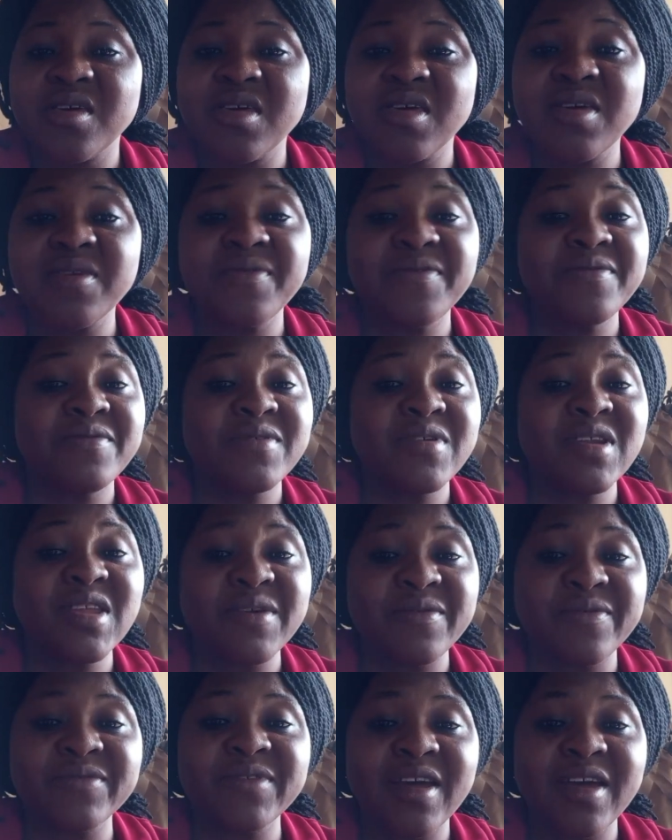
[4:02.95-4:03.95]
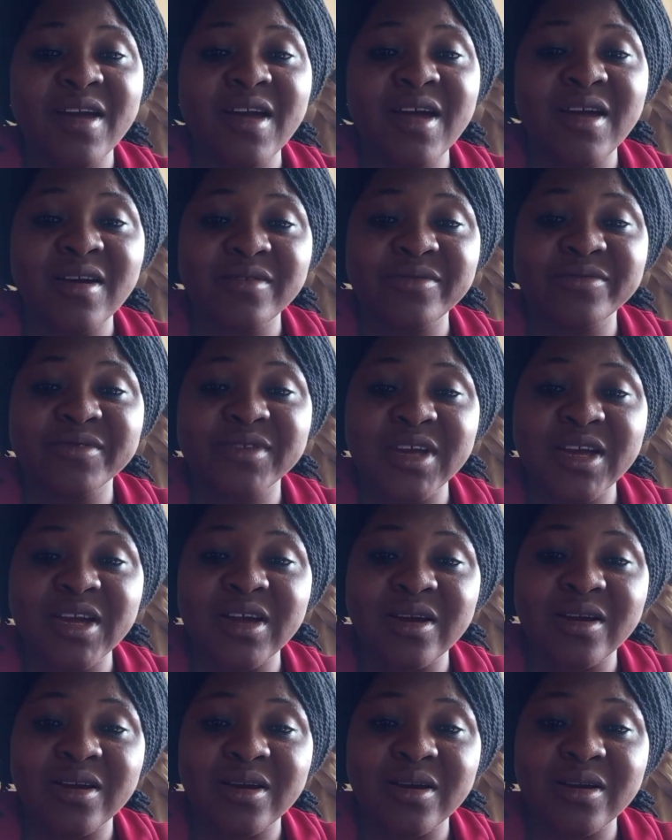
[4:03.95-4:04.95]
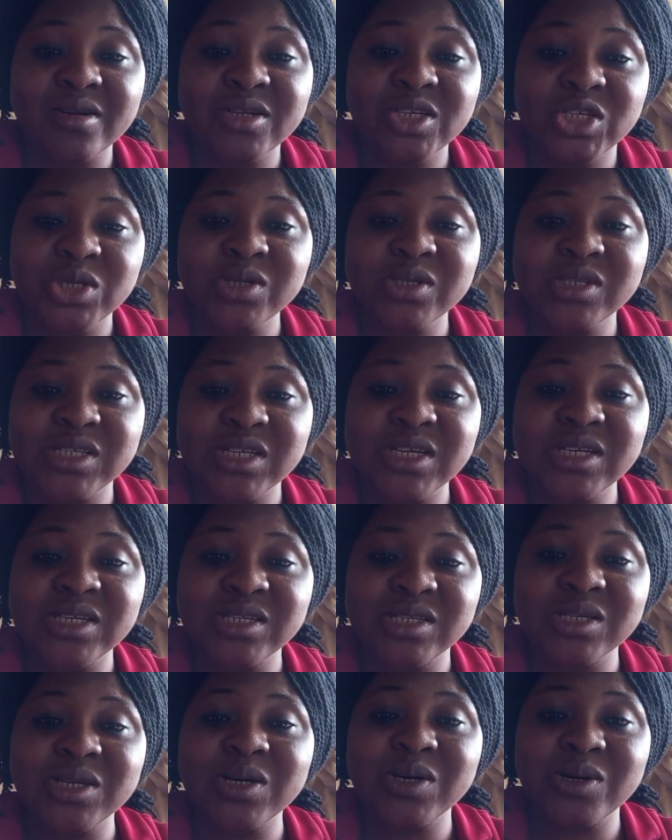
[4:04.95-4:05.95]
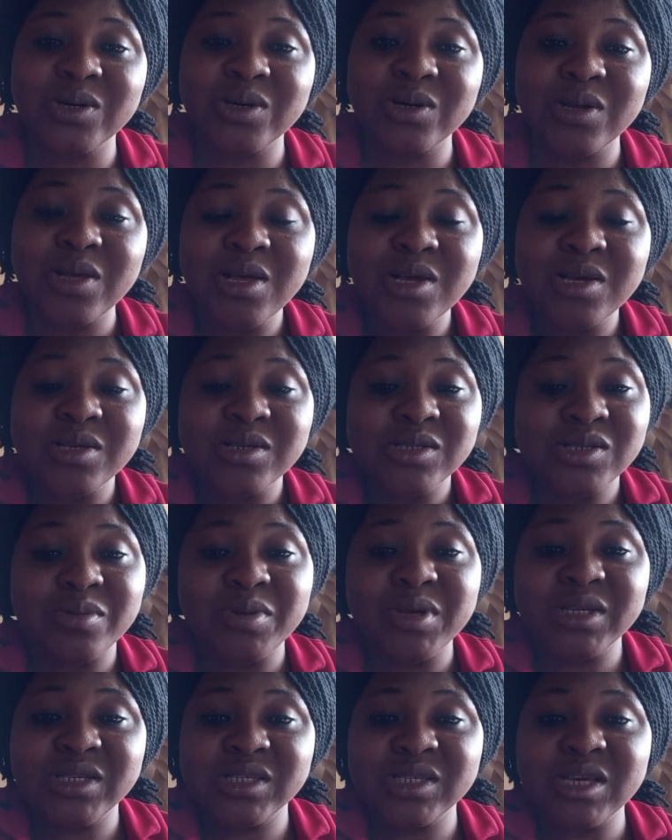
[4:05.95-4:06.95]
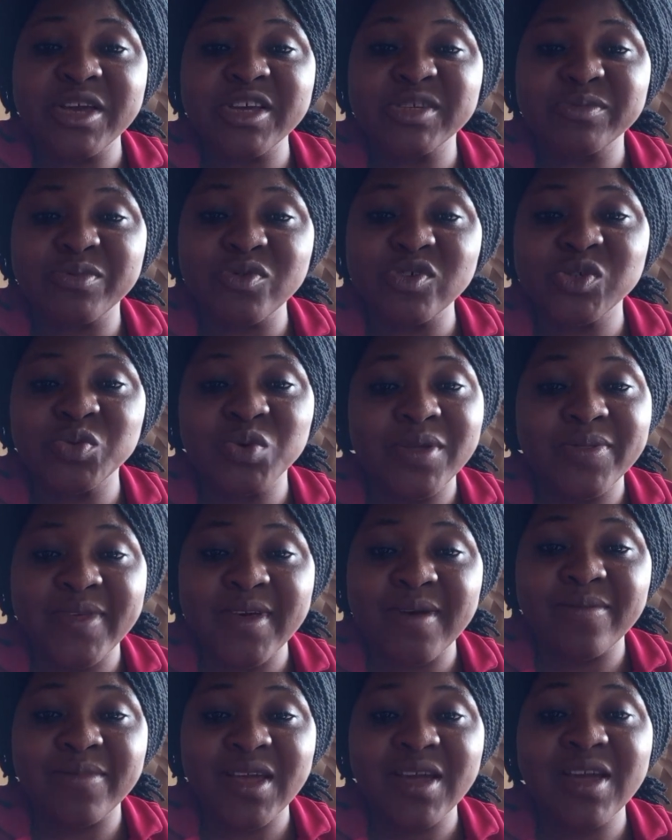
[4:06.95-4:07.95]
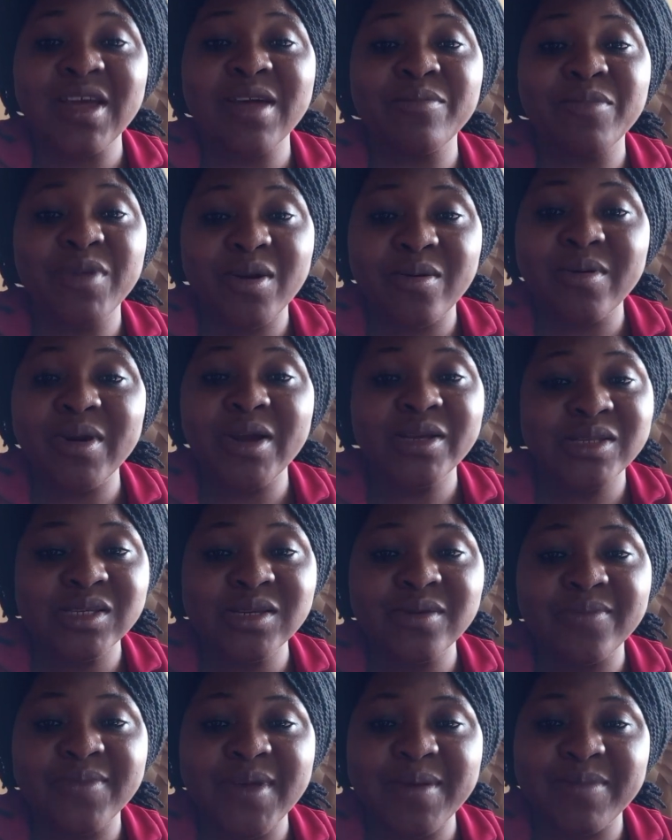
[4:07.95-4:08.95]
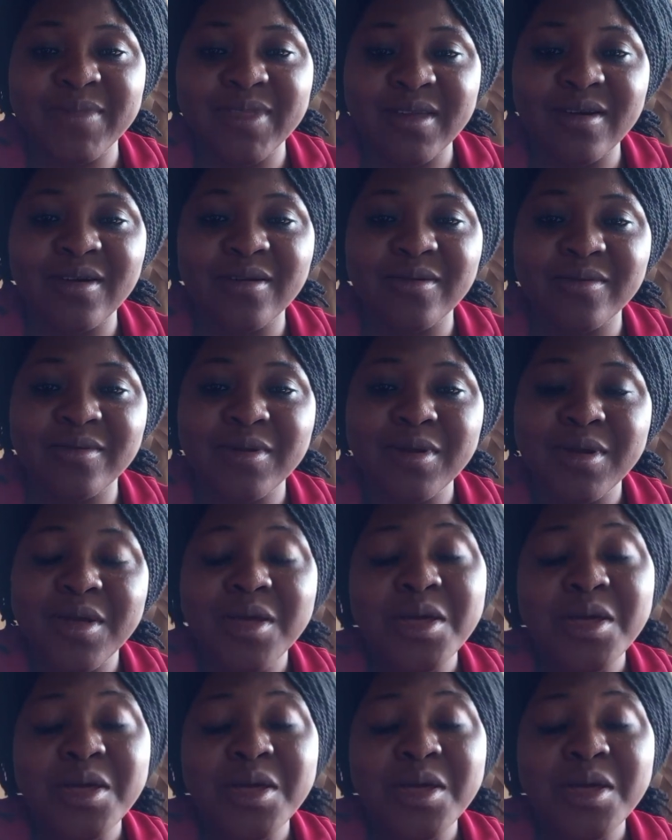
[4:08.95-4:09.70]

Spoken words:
Even if they have their jotters or some exercise books with them, they can be writing them down.